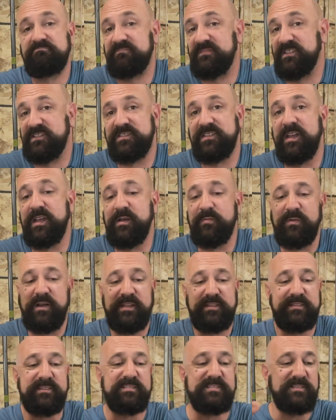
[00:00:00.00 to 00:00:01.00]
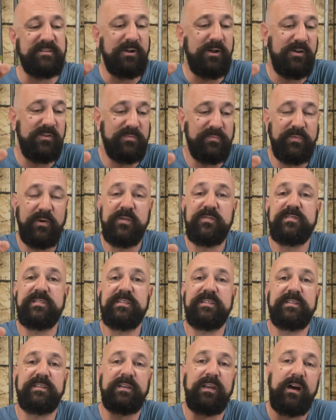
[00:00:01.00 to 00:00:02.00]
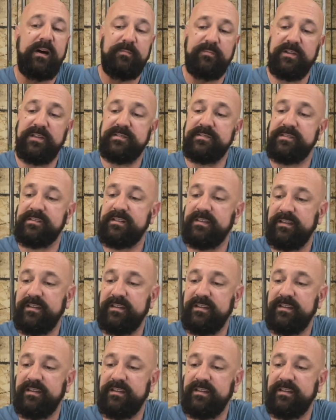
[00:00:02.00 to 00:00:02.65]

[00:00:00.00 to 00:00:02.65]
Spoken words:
to say about these at all, post it in the comments